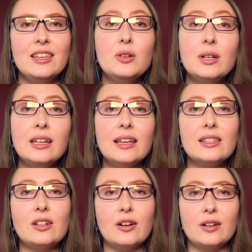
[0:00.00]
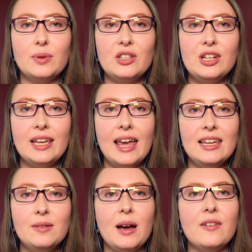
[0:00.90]
You can get started with
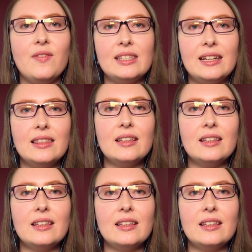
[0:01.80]
GKE by visiting